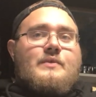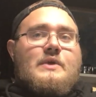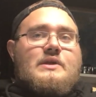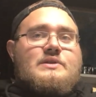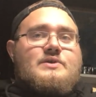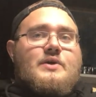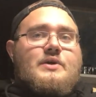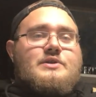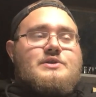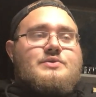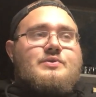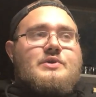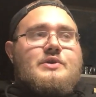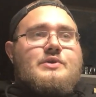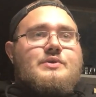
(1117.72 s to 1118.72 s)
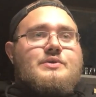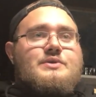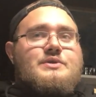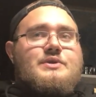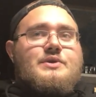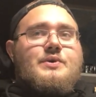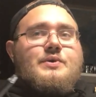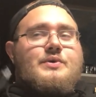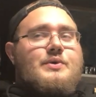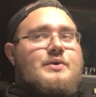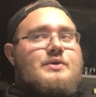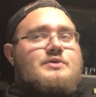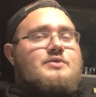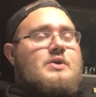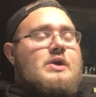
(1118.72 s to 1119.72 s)
And so I just reused the old
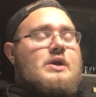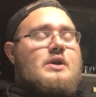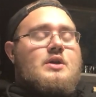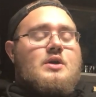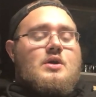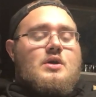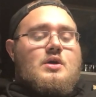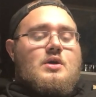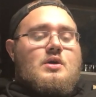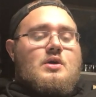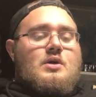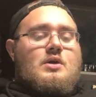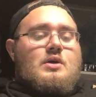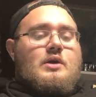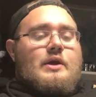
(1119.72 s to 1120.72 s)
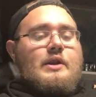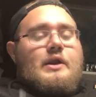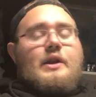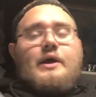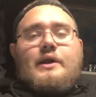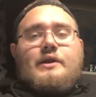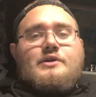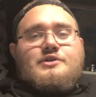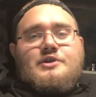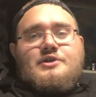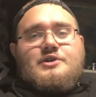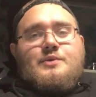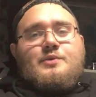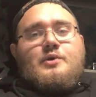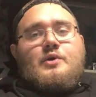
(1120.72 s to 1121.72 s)
oil drain, and then I had to
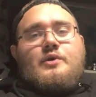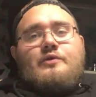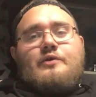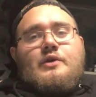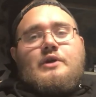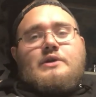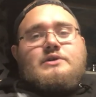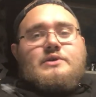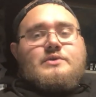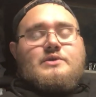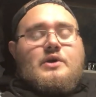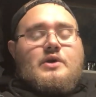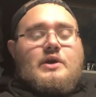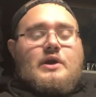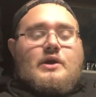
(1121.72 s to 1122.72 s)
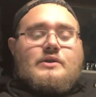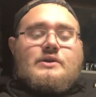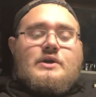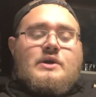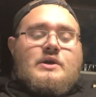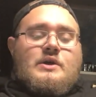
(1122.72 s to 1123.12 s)
change up the oil feed because it was all kinked.